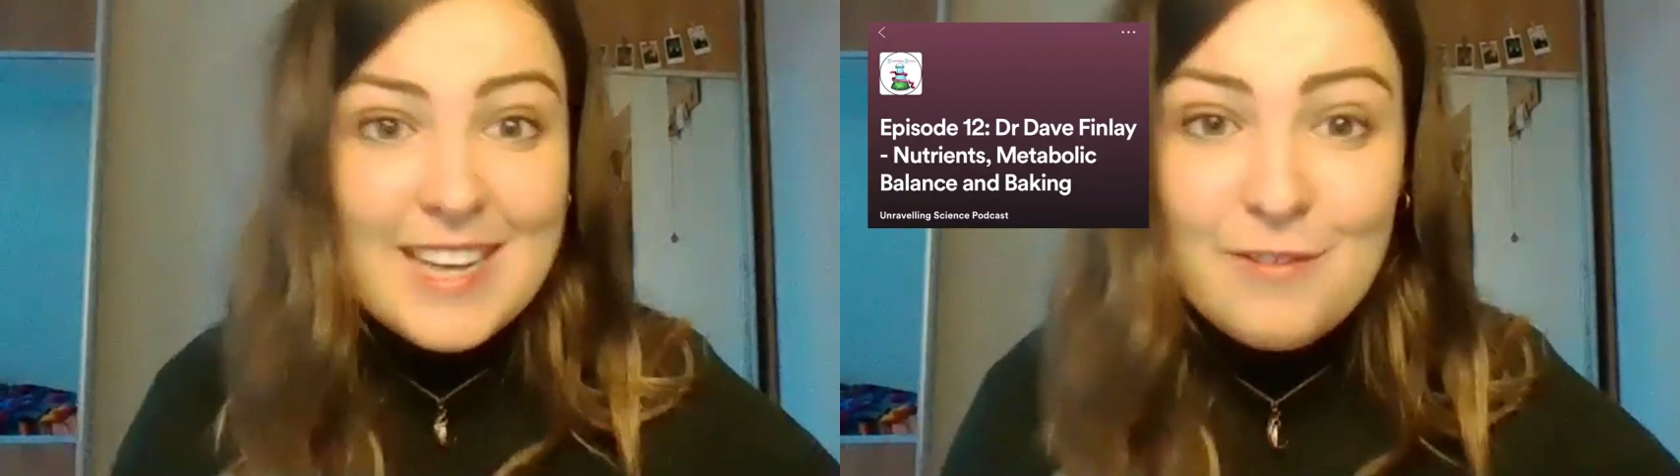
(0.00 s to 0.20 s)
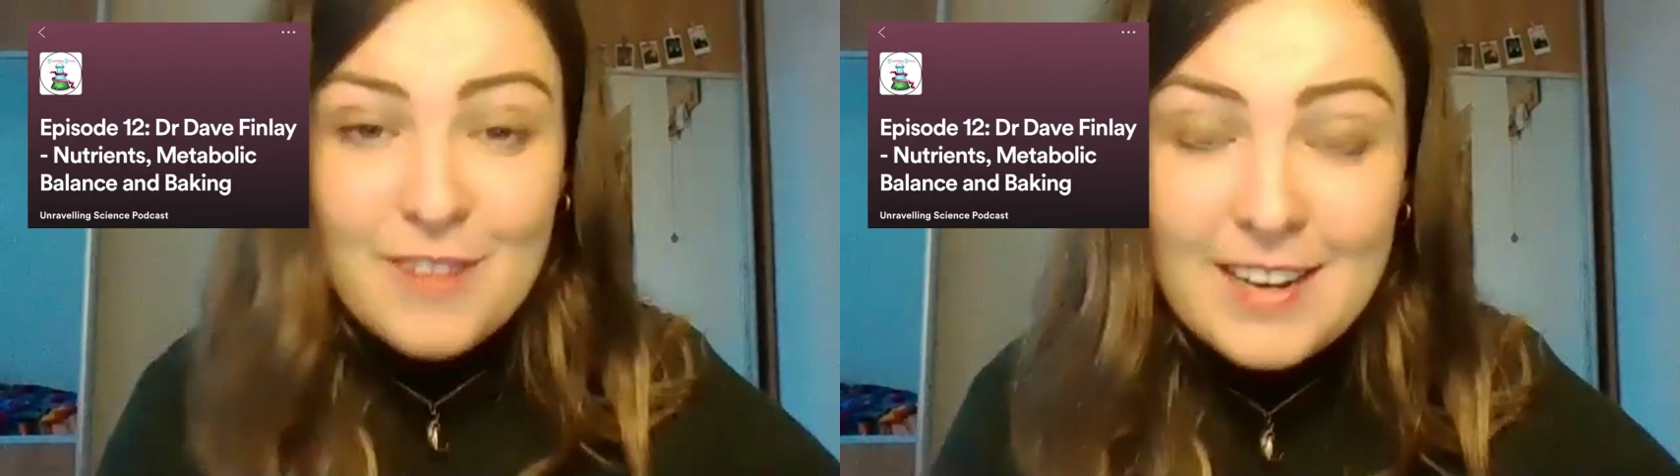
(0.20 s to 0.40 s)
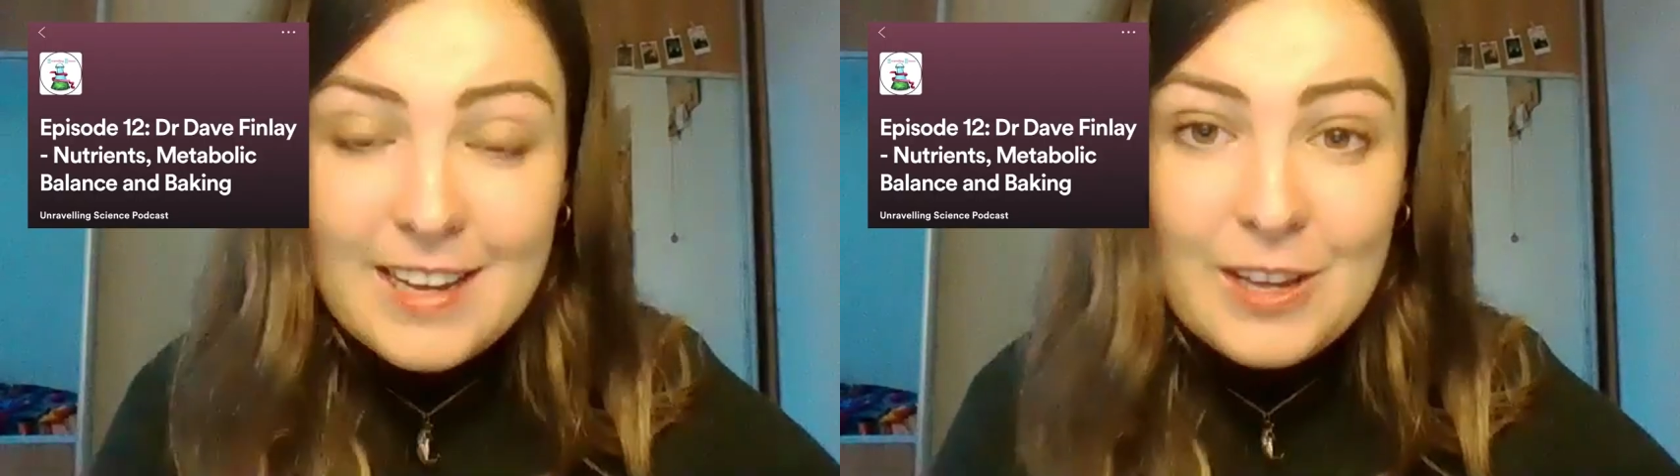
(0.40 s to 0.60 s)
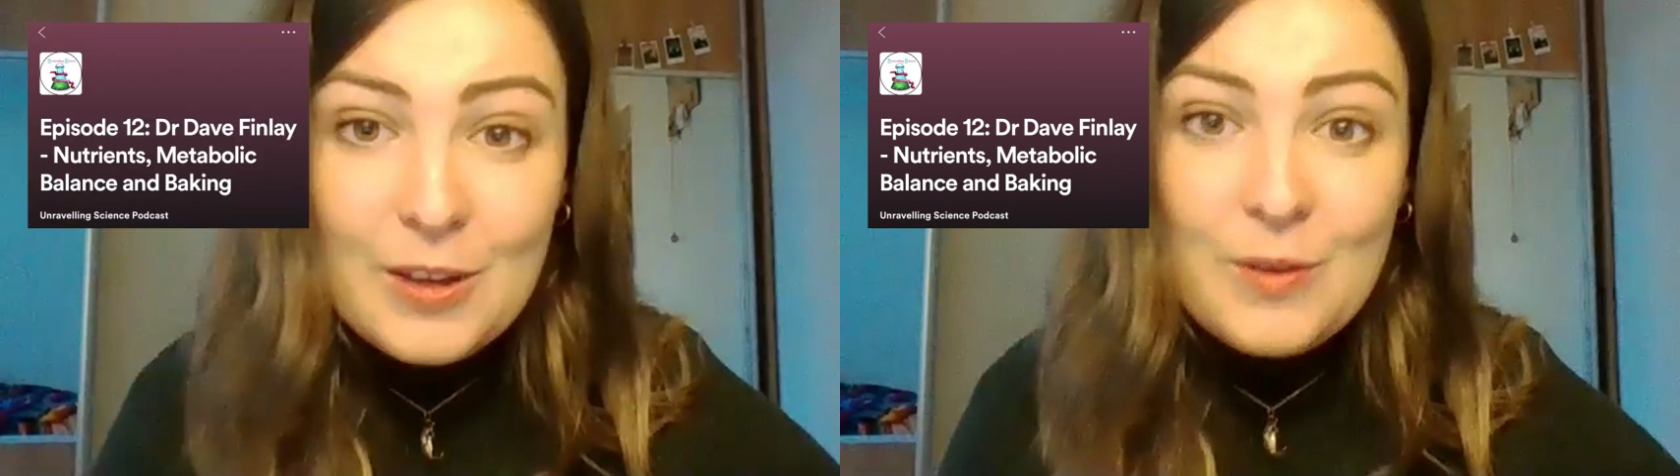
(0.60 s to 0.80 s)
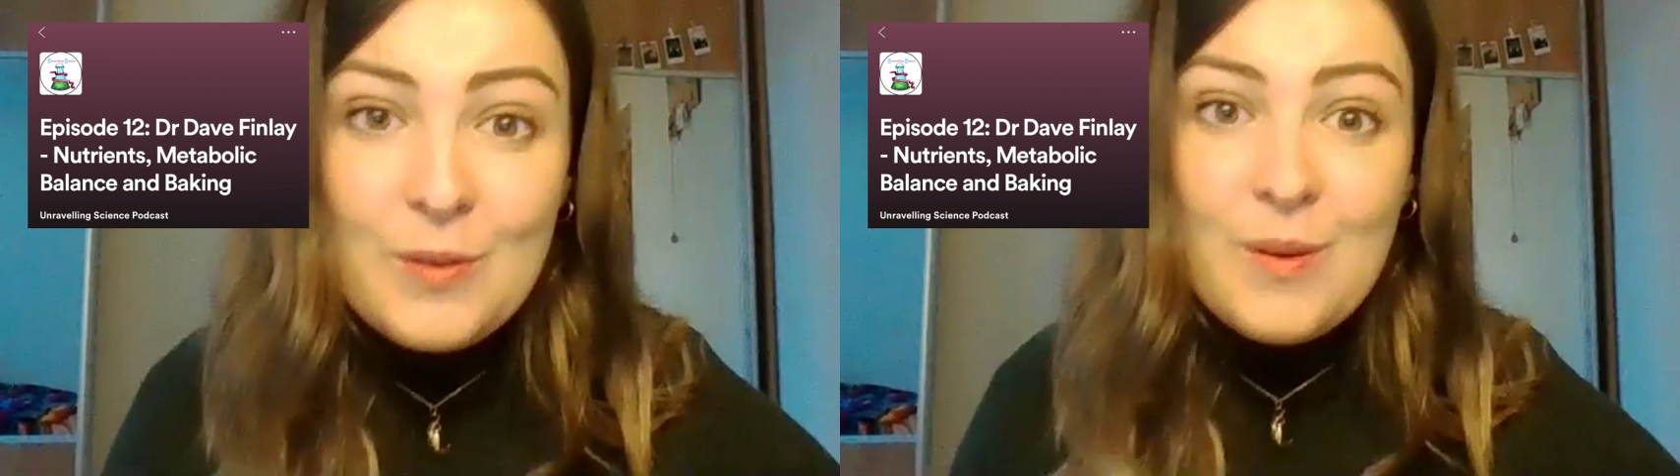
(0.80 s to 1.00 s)
Dave Finley,
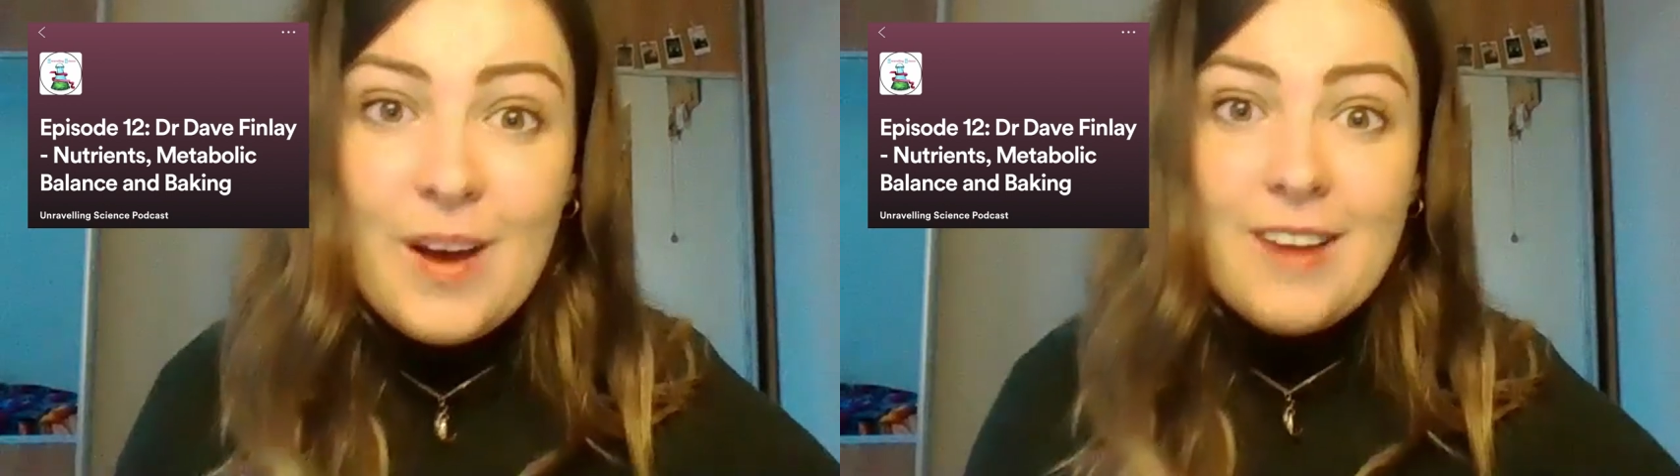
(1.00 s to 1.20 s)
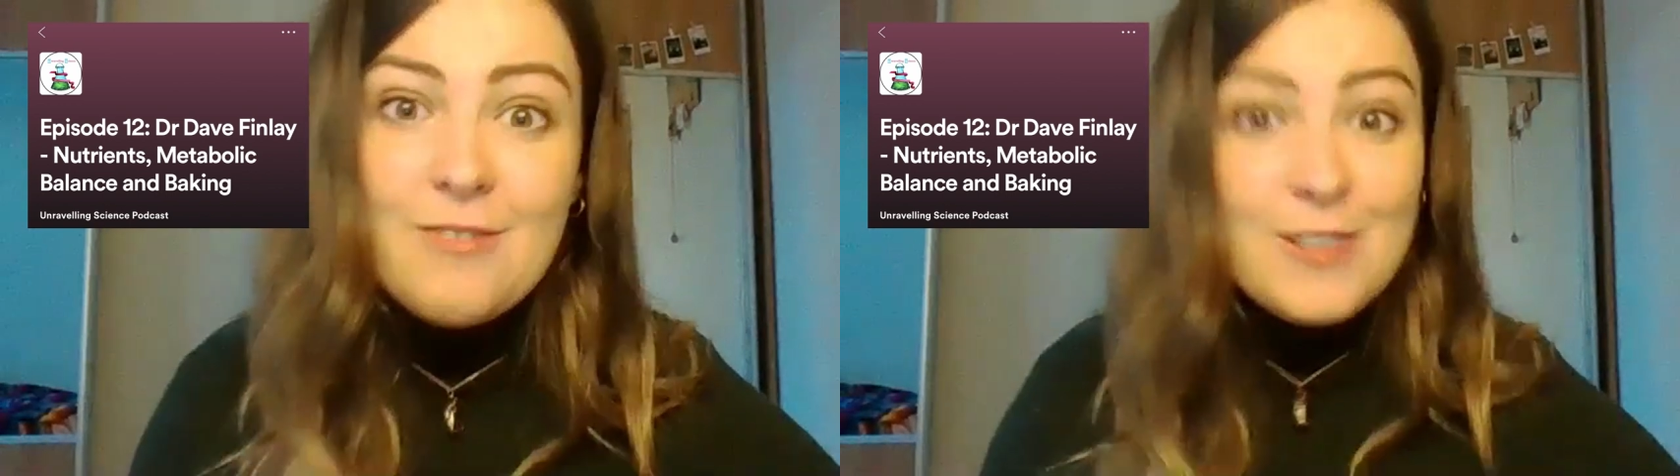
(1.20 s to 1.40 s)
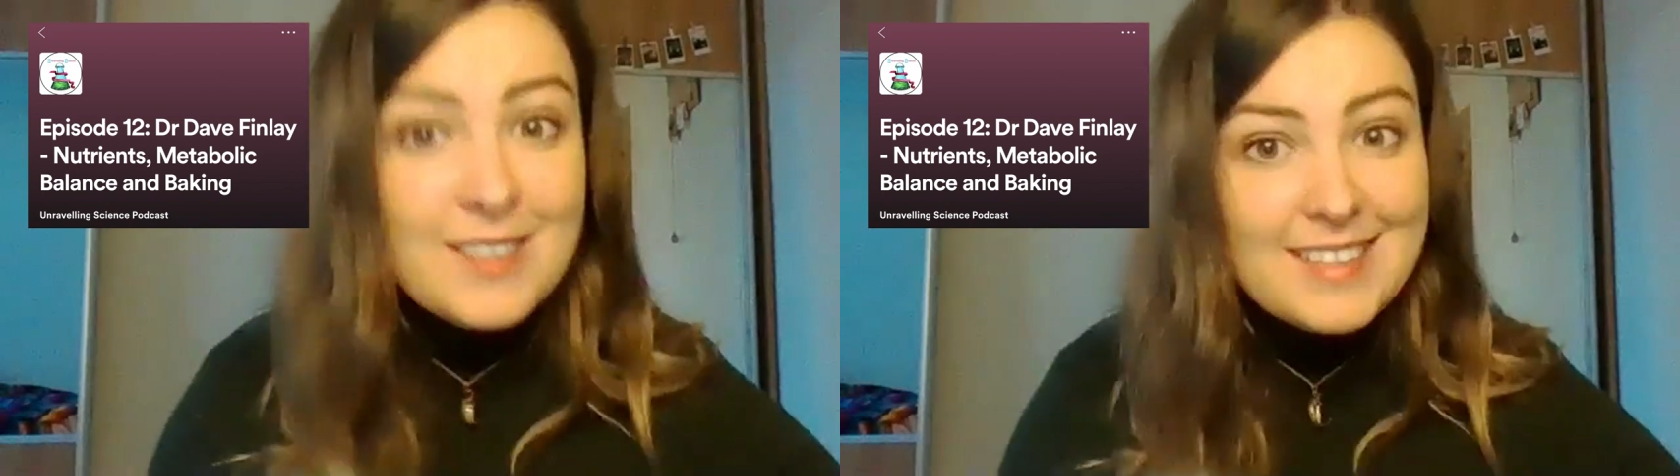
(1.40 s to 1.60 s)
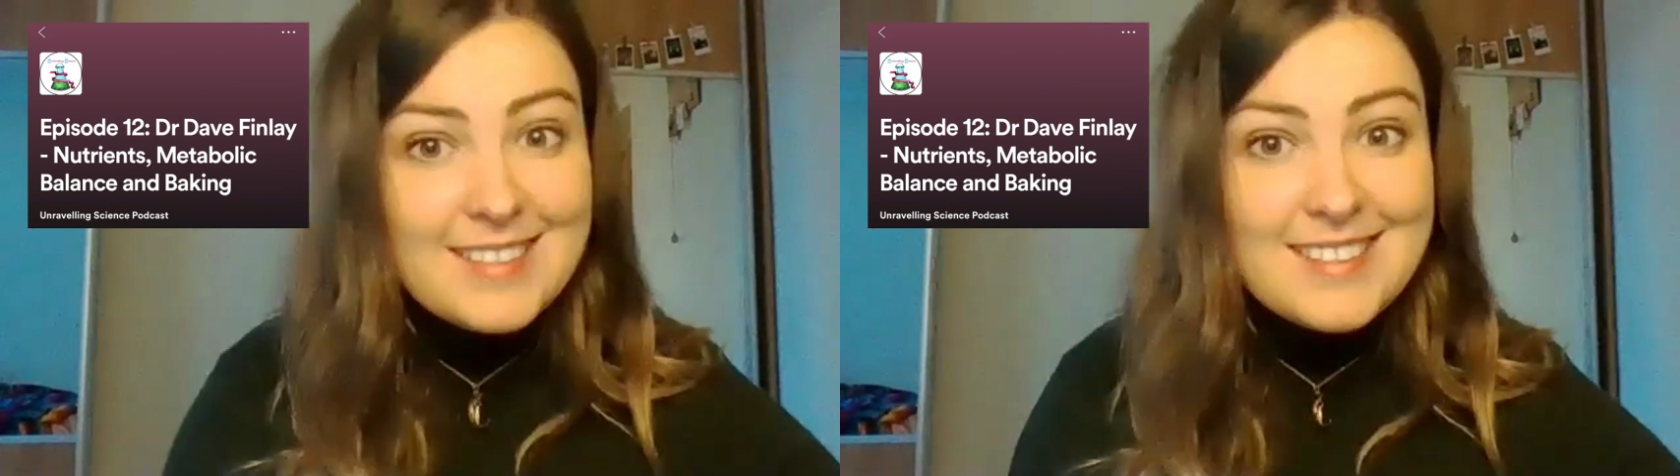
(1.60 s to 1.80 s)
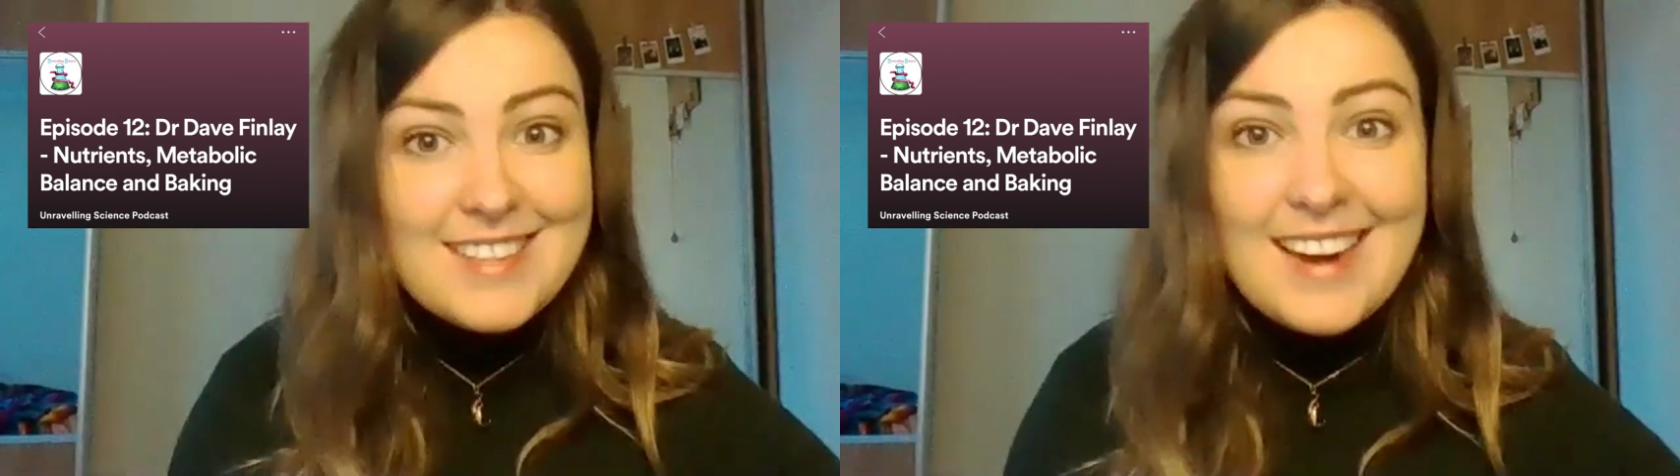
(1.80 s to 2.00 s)
who runs
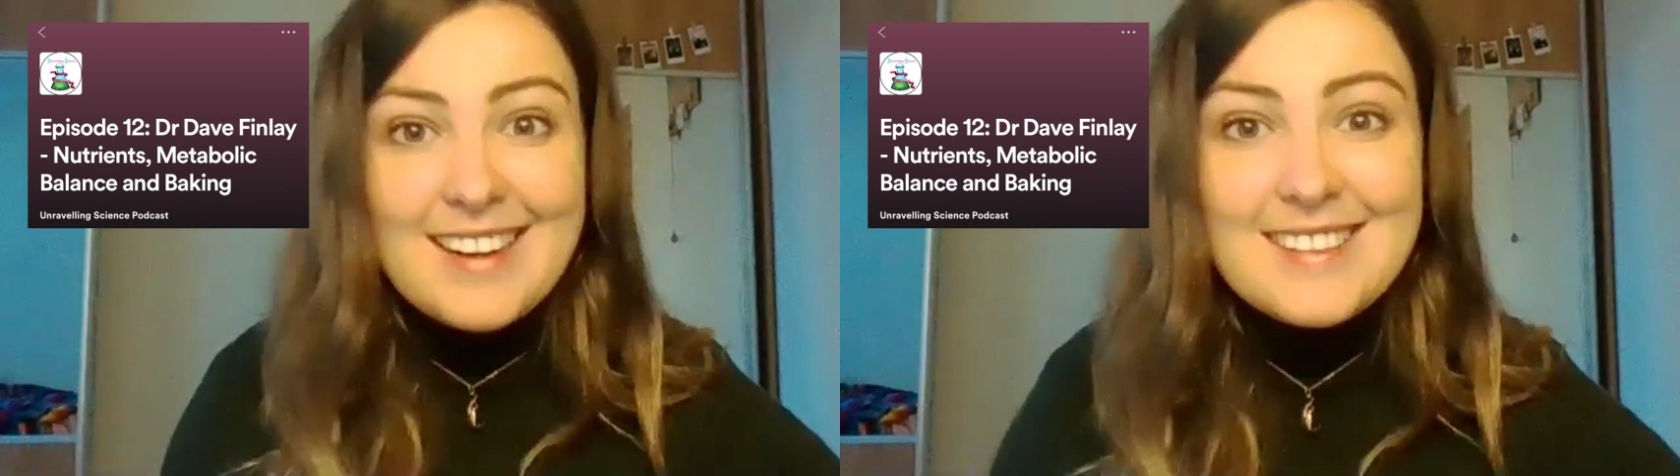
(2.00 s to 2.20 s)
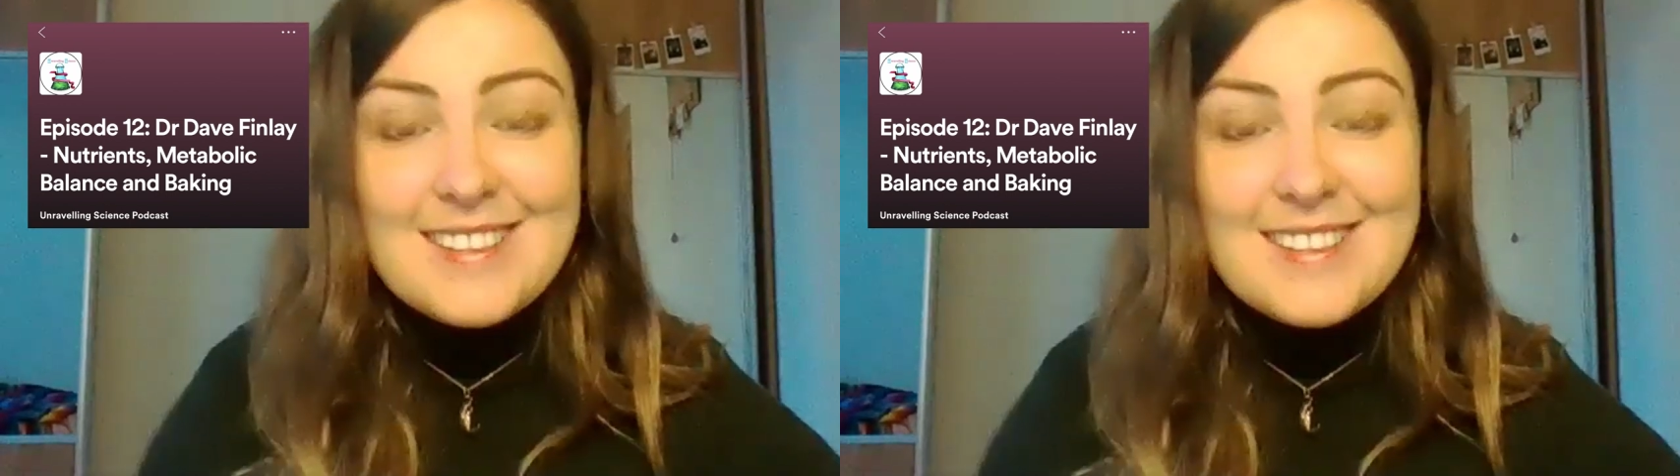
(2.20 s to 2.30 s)
this channel.